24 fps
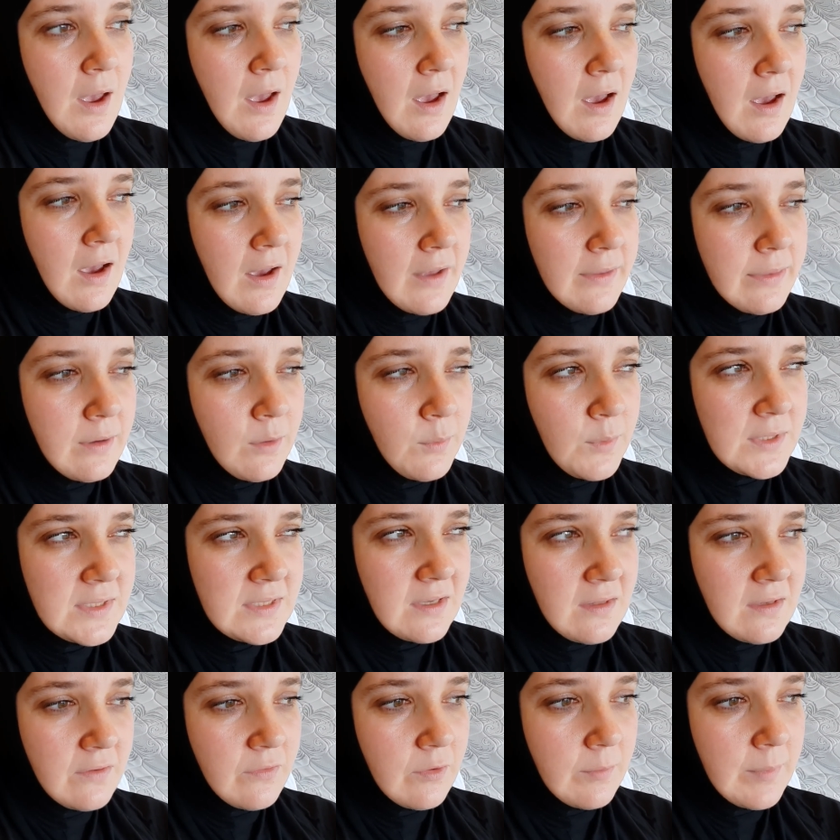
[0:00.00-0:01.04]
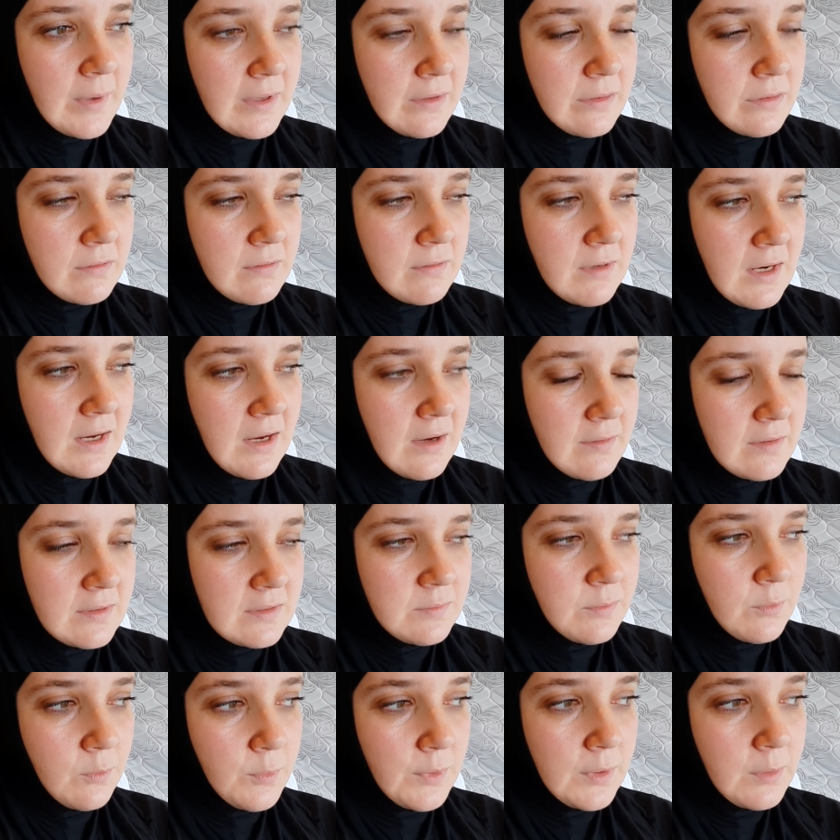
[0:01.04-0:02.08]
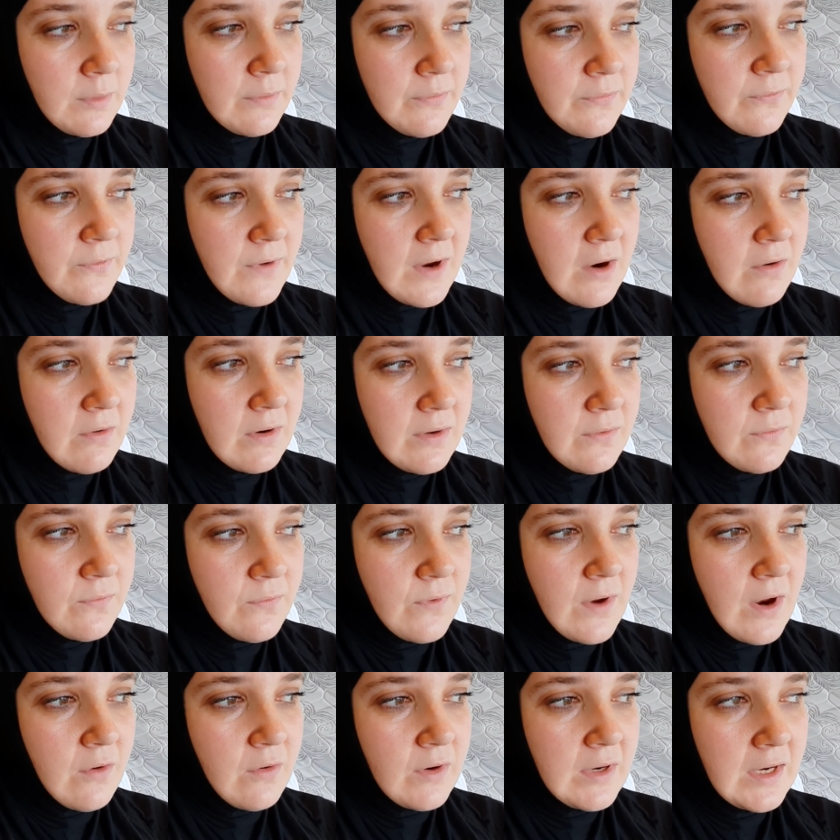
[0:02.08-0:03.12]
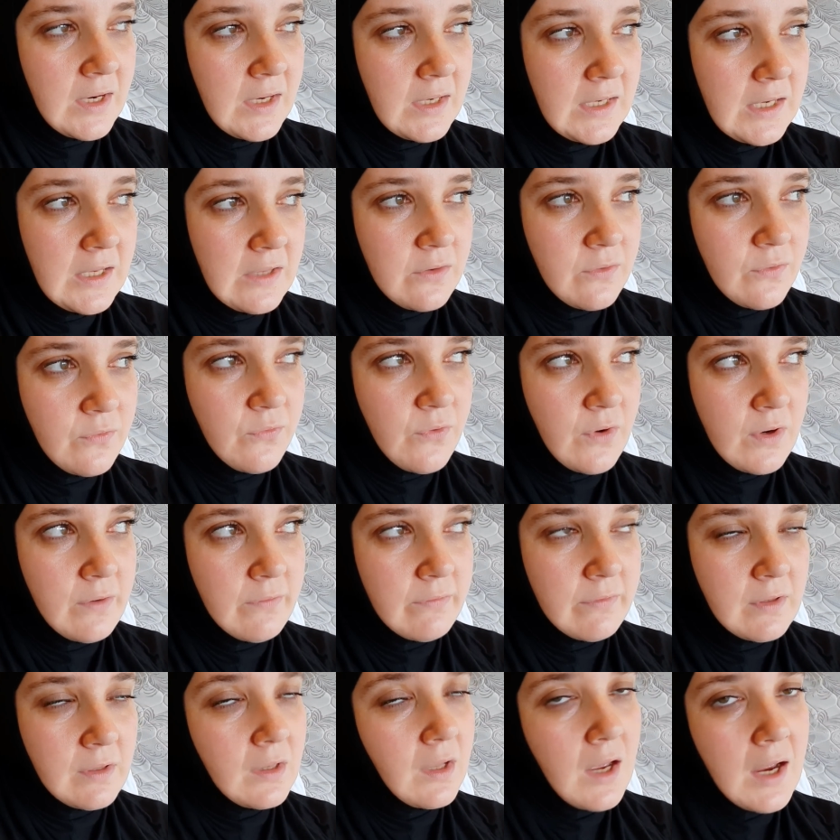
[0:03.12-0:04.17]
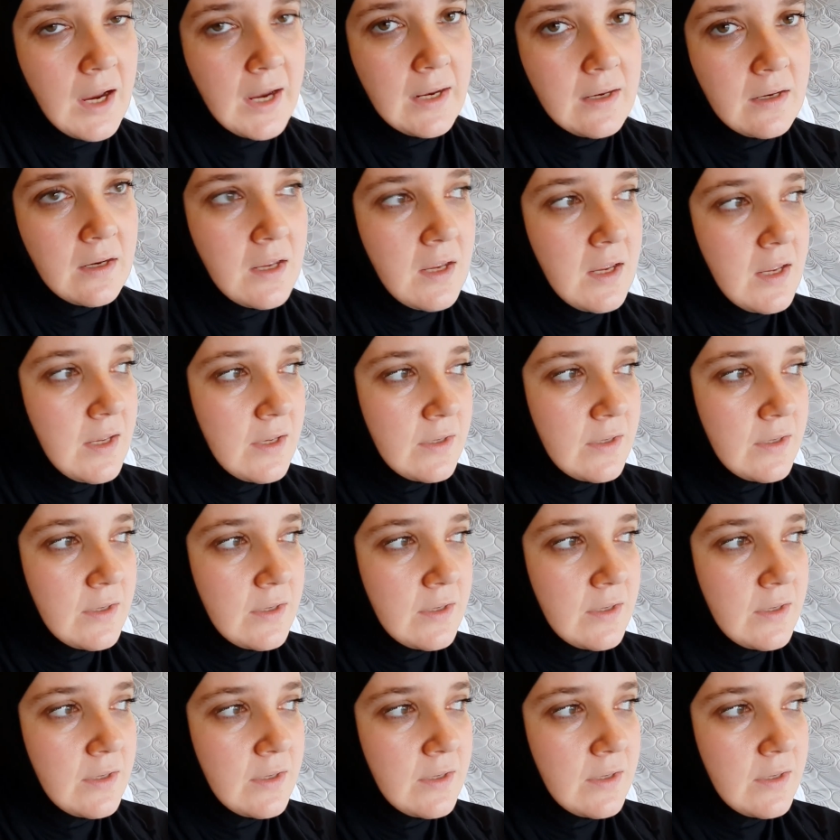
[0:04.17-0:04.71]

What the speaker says: I think we sat there for about 3 hours, but we were very, very near the front of the line.